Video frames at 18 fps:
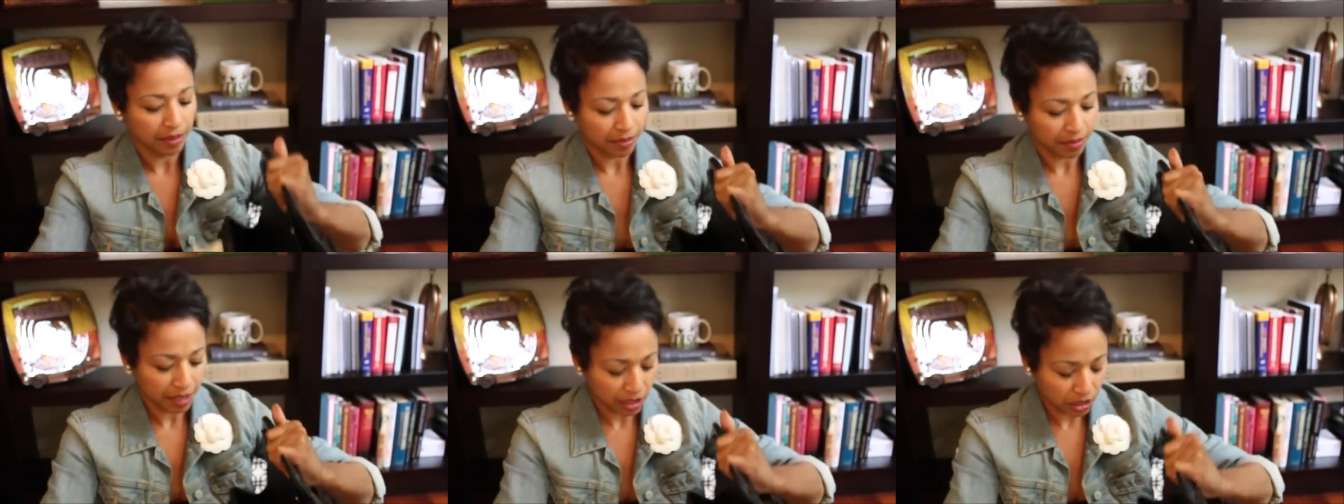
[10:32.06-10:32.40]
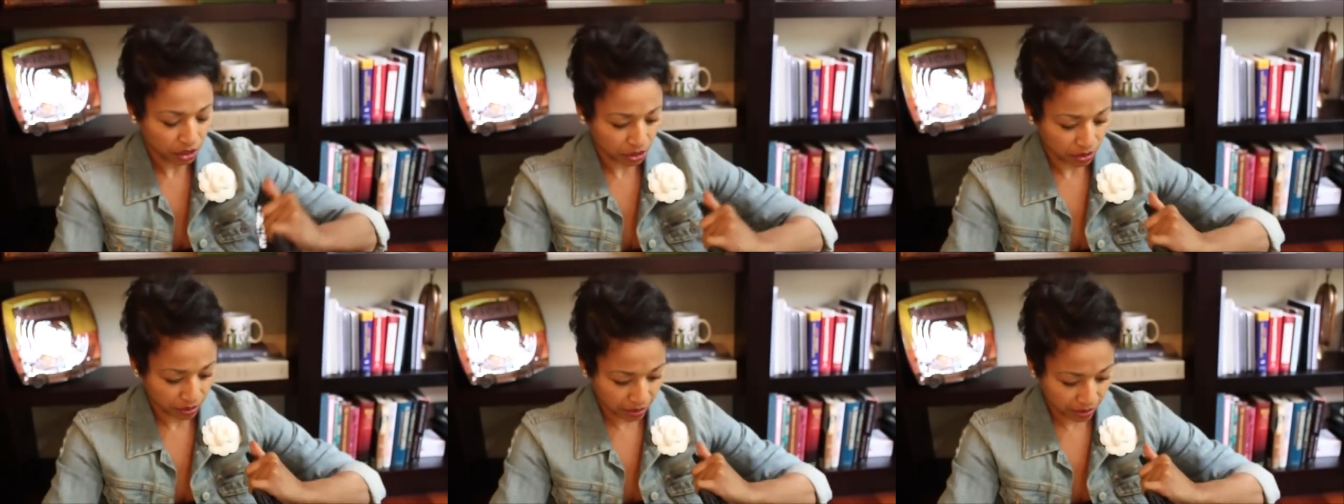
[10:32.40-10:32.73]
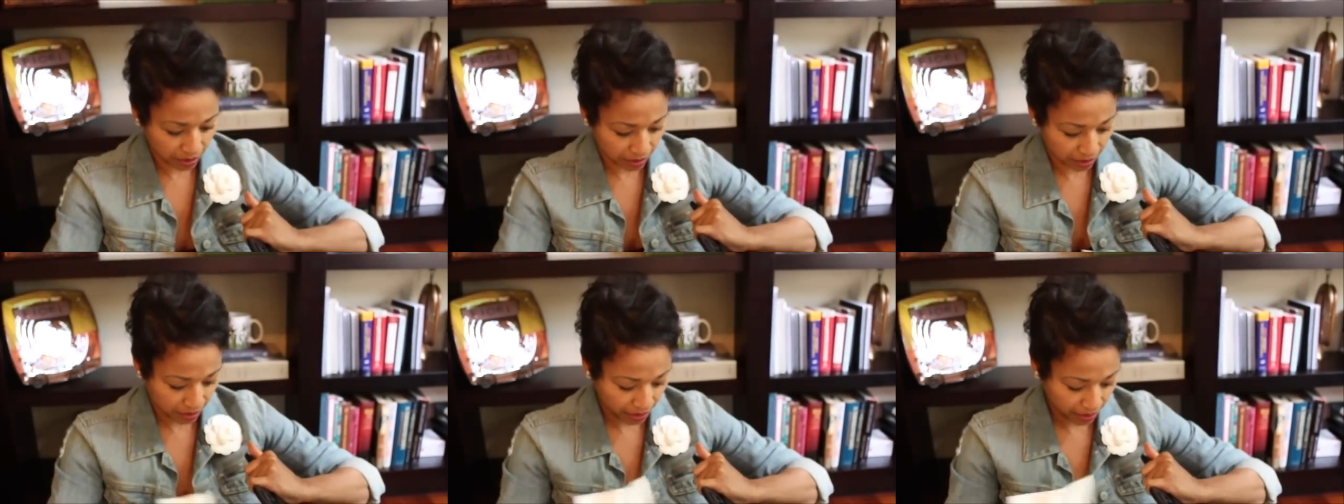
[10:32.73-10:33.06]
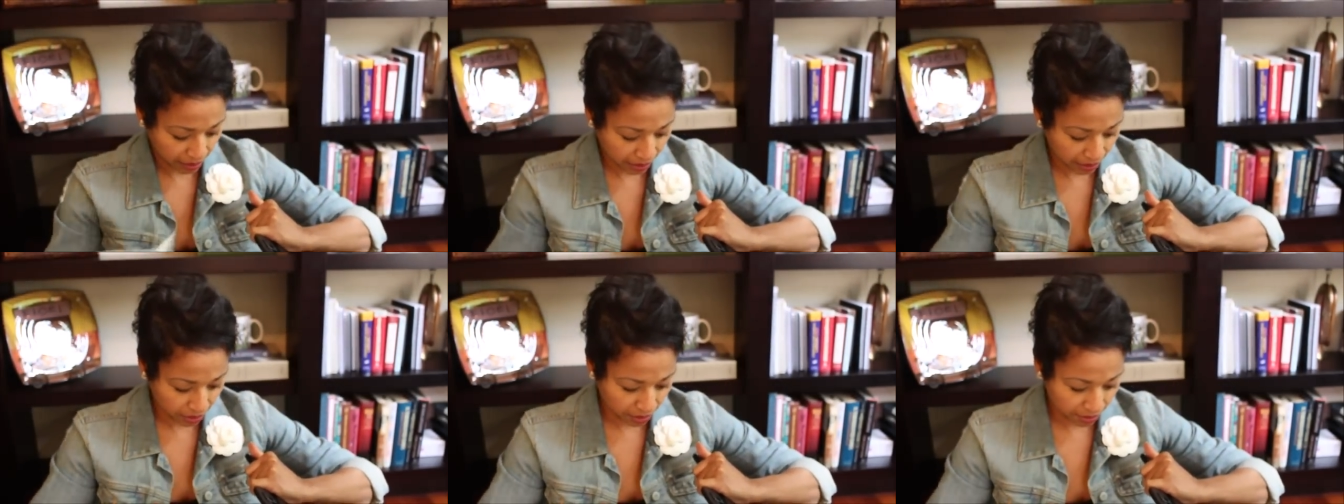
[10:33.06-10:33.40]
make sure this
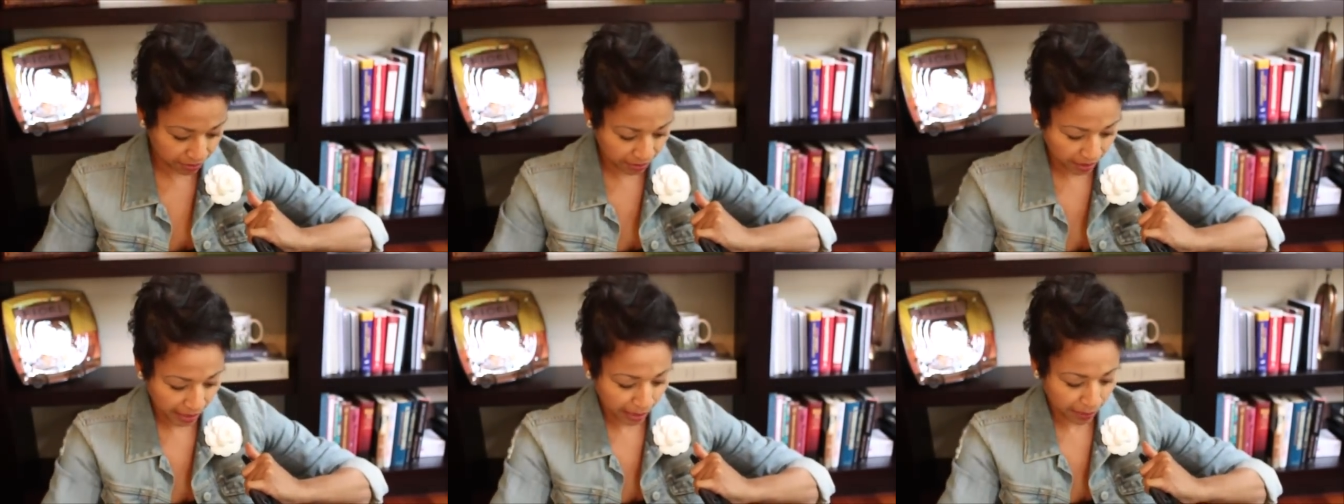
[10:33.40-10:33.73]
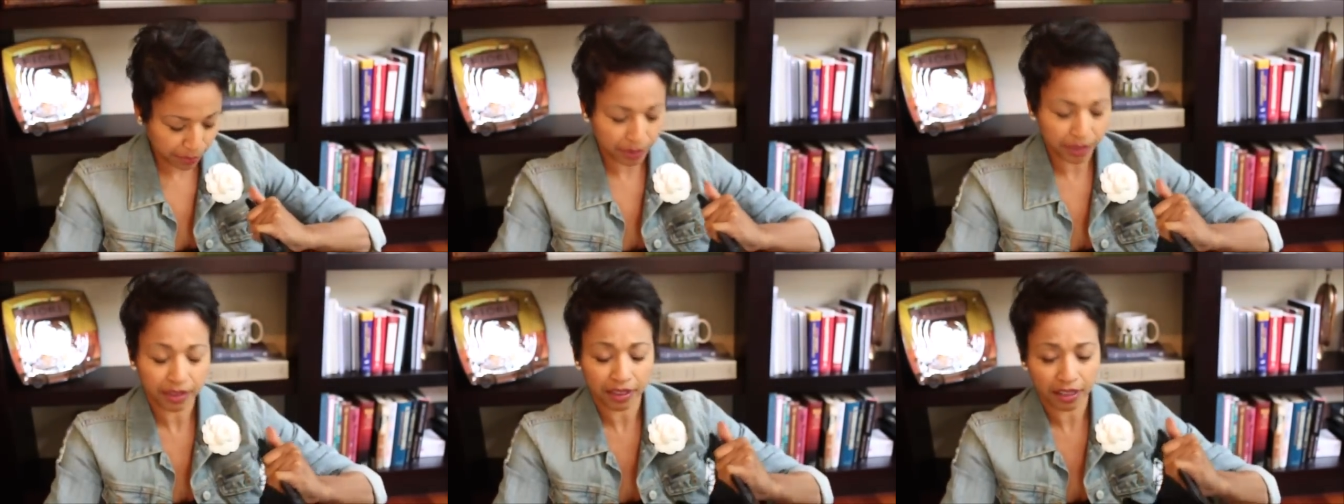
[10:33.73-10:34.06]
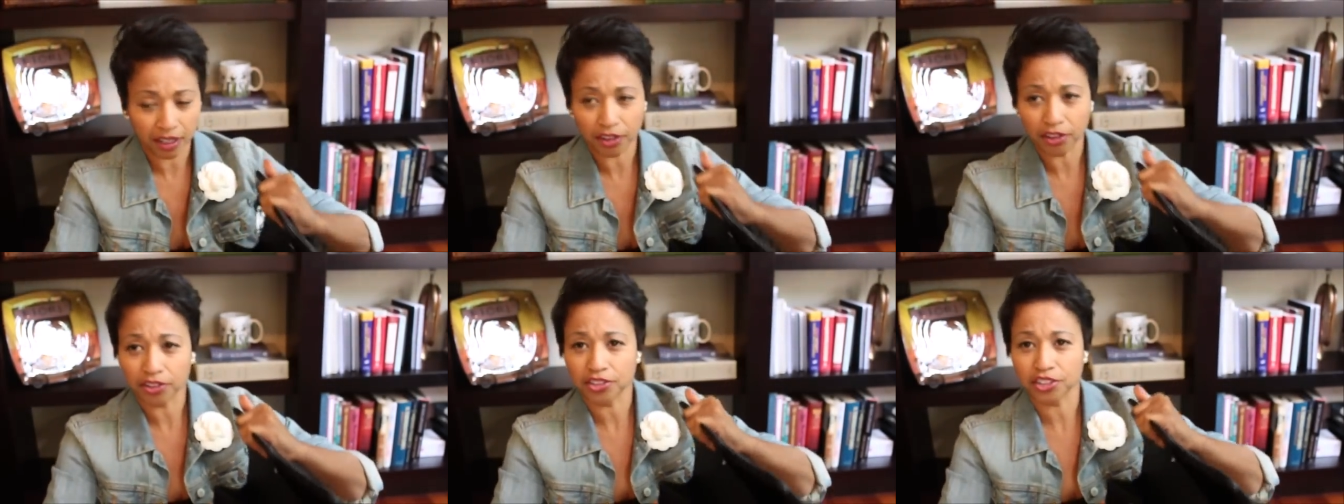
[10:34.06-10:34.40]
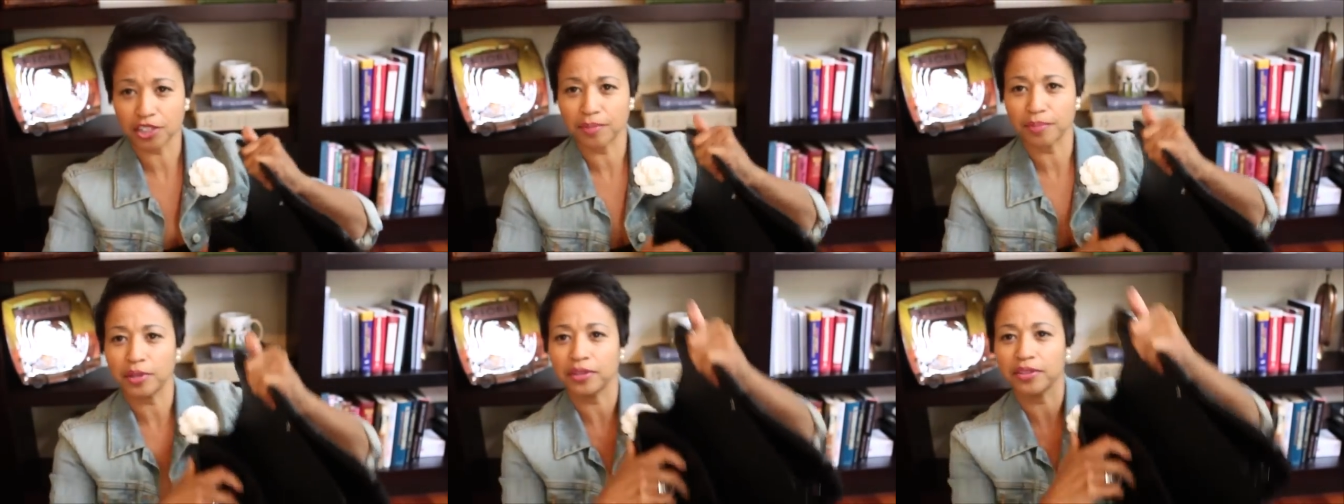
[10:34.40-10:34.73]
inner flap, and the other
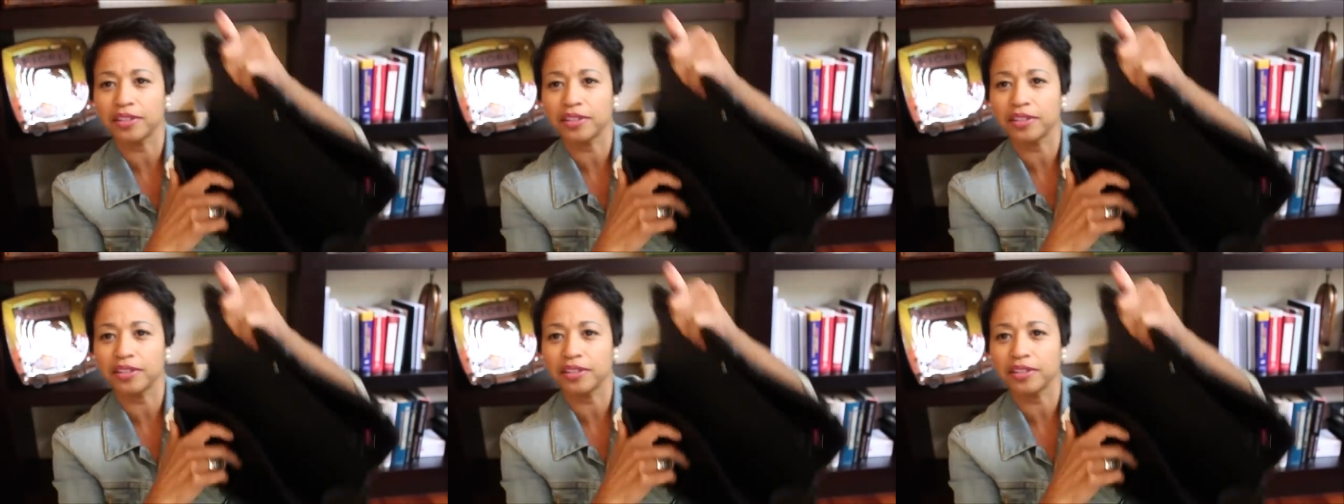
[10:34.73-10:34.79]
jumbo,